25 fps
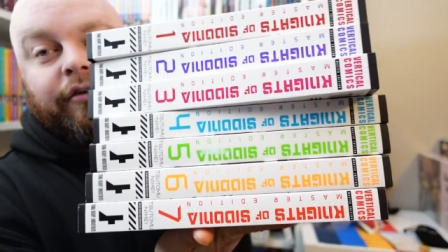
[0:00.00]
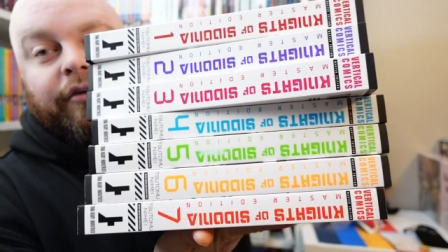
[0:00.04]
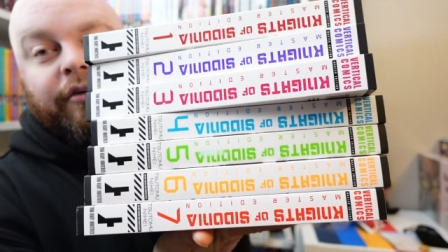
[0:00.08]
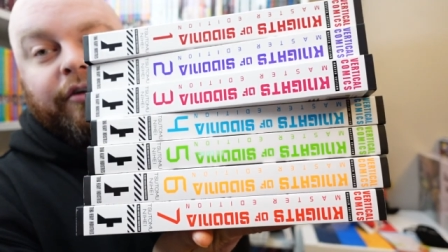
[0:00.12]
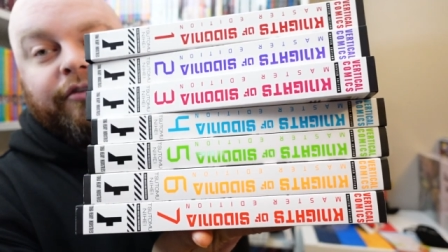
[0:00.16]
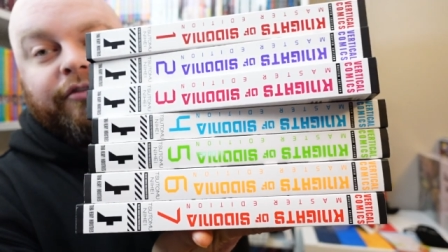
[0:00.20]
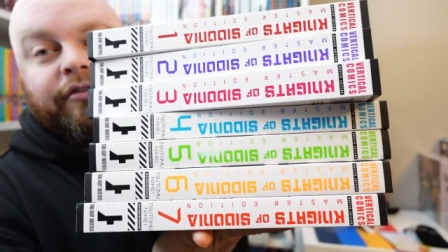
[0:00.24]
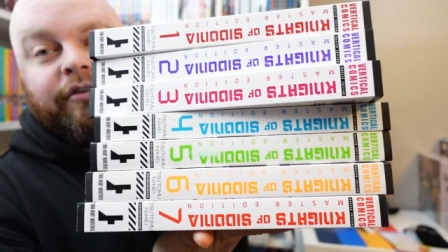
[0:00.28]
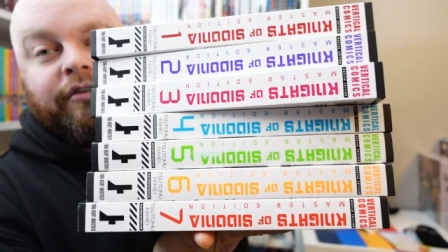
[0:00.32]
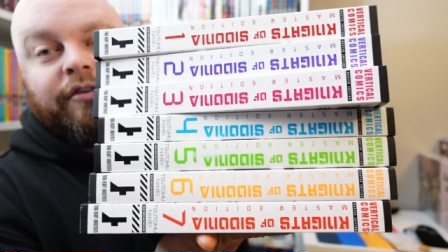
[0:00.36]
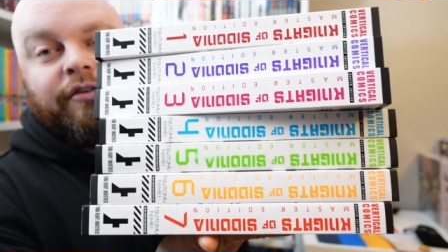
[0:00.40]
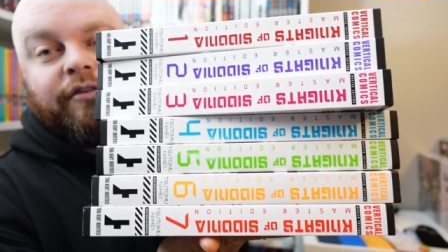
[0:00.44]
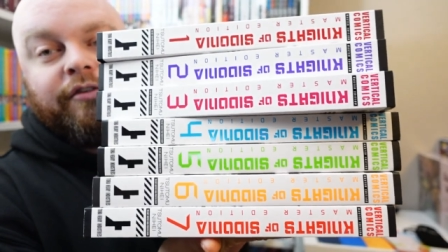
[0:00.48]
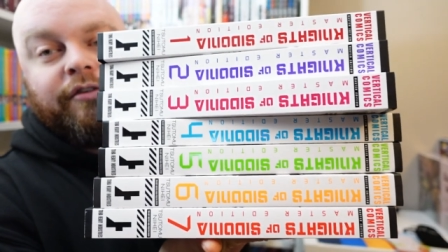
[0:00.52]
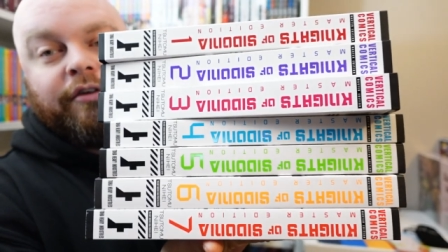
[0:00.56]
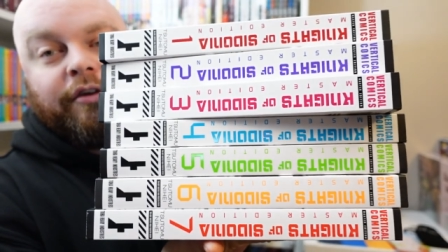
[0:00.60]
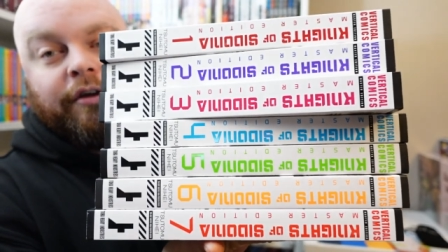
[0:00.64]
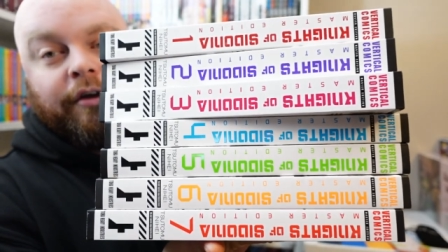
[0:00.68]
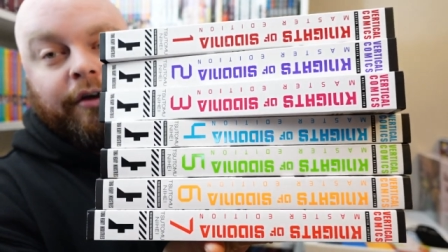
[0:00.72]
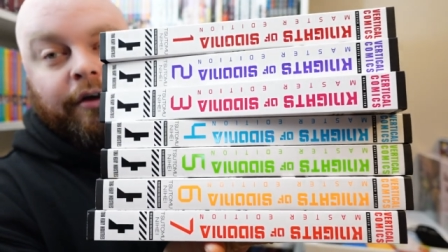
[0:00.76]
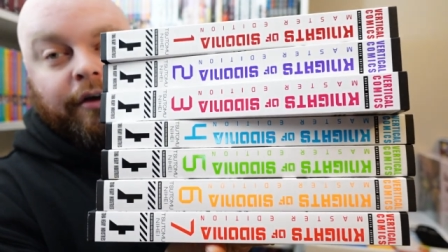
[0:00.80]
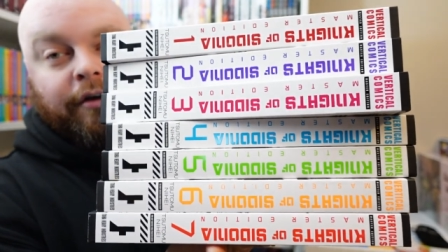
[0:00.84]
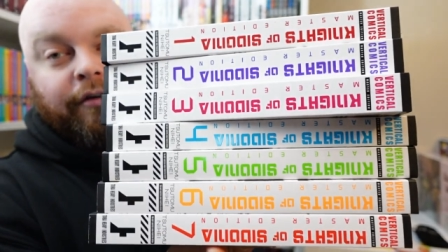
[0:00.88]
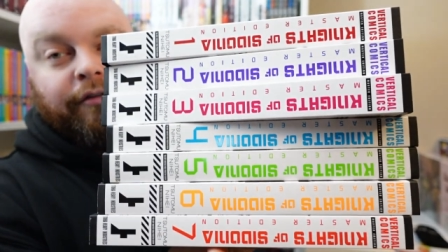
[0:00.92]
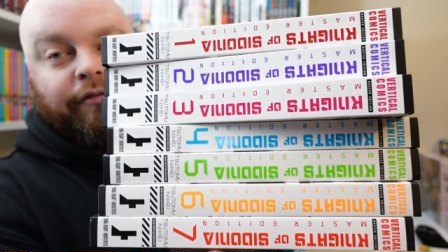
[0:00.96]
Editions
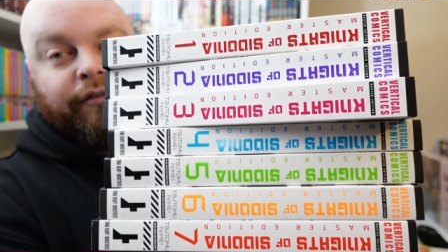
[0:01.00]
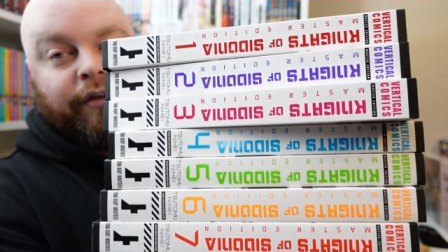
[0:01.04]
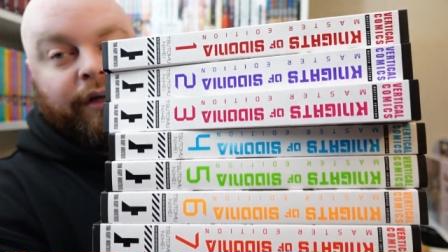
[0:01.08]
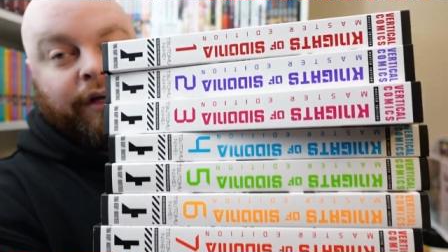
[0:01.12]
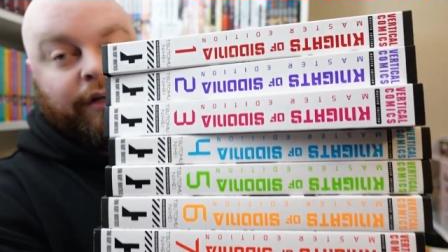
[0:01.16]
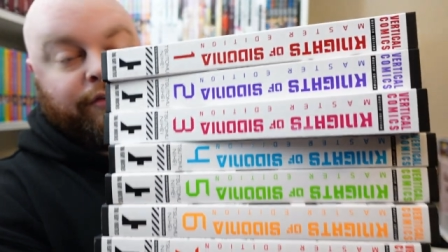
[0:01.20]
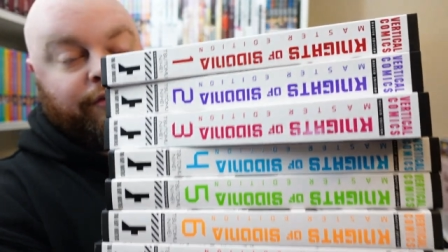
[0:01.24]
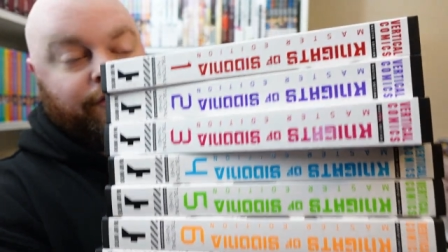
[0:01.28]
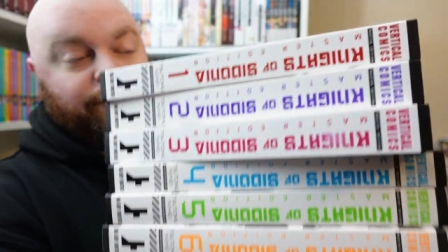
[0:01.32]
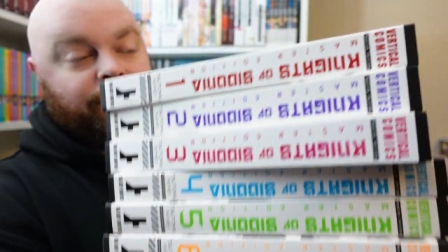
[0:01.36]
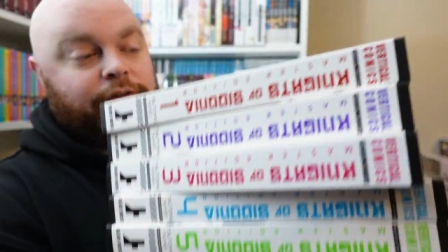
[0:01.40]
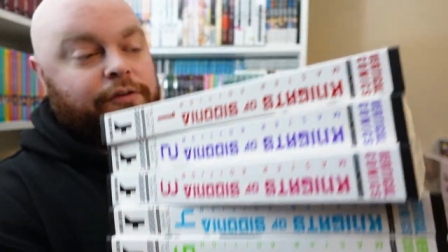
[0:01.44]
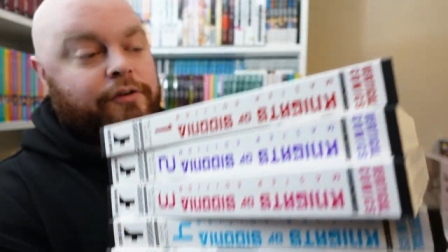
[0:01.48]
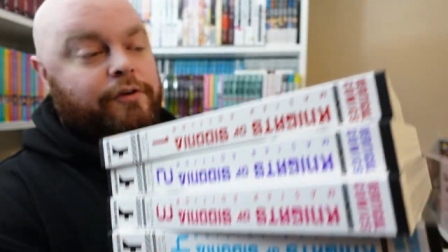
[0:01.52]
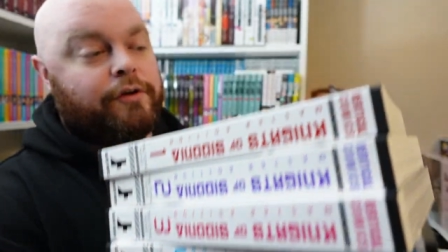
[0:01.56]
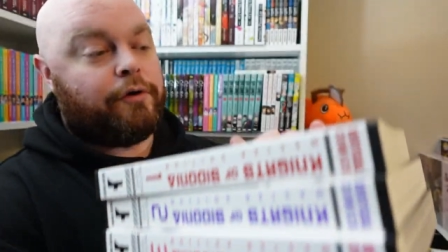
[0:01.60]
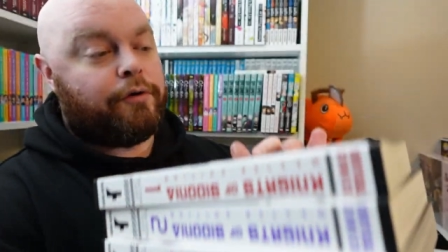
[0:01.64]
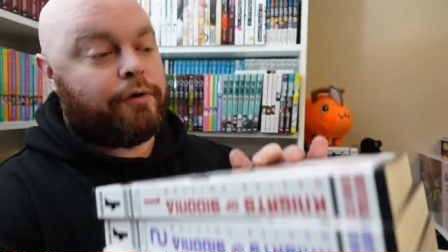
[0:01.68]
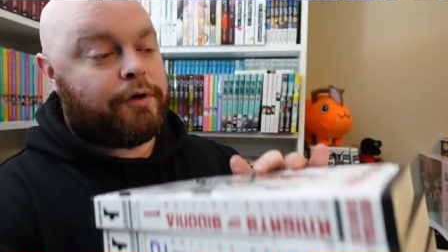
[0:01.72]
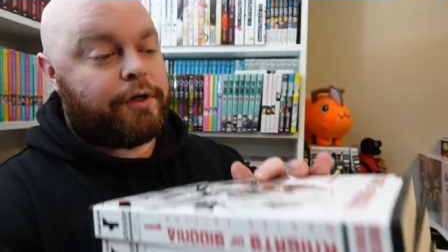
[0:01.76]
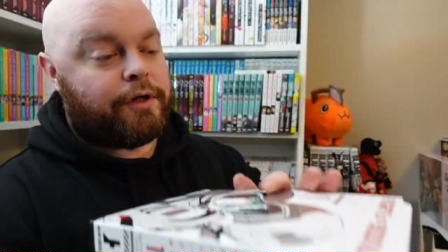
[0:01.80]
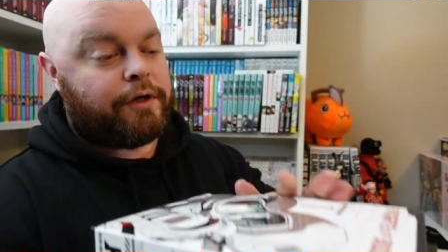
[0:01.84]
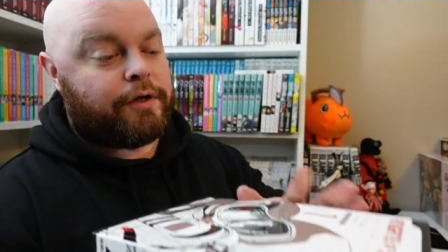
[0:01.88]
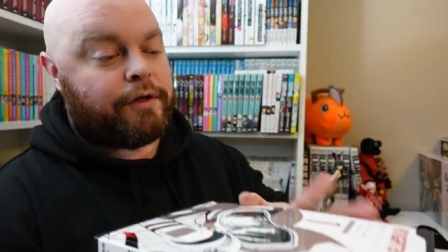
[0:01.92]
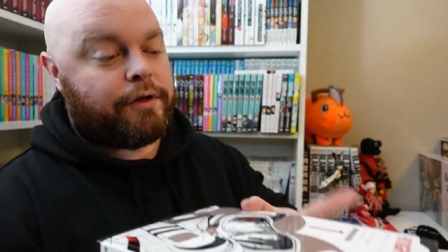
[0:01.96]
of Knights of
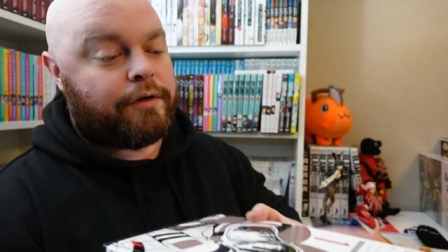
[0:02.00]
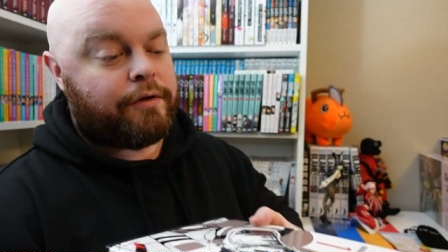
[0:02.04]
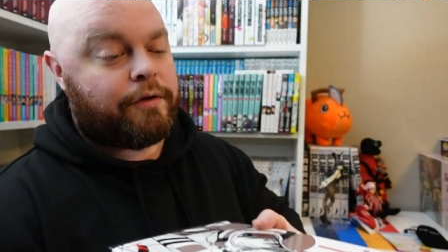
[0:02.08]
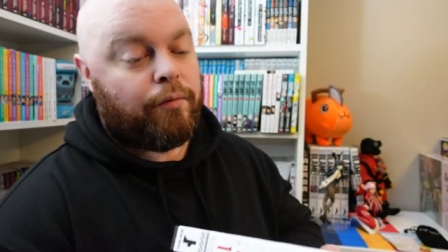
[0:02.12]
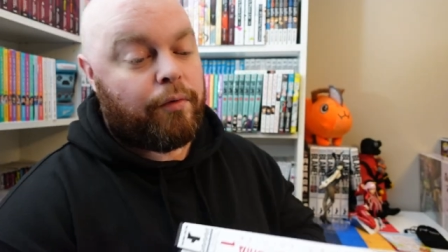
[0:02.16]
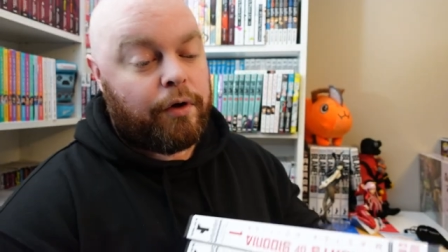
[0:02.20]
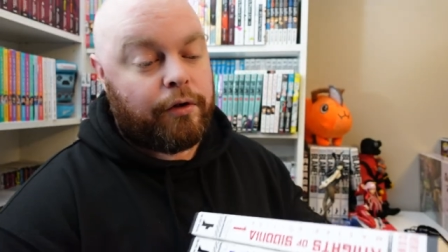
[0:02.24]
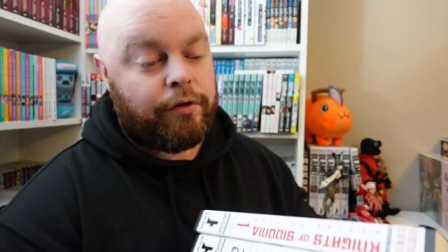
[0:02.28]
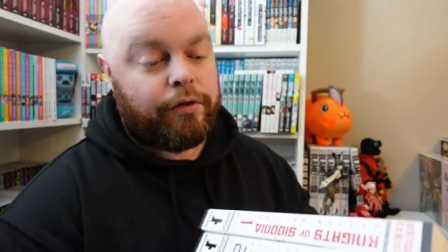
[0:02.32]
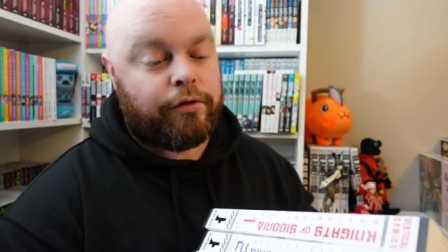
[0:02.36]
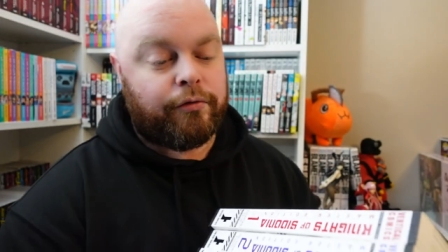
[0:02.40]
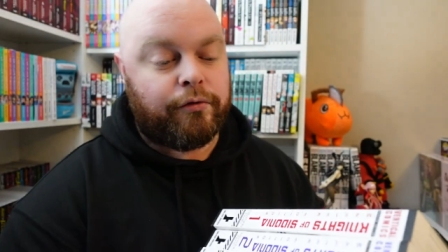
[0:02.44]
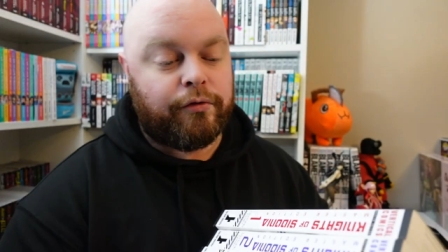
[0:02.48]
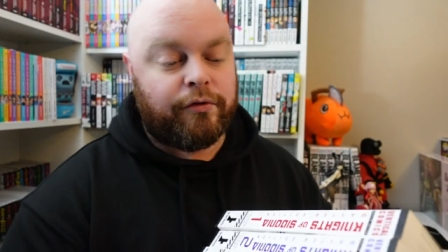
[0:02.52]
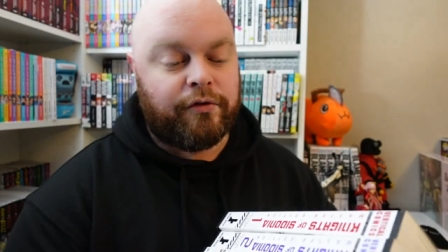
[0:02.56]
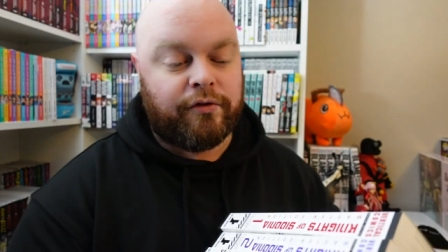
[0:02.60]
Sidonia 1 through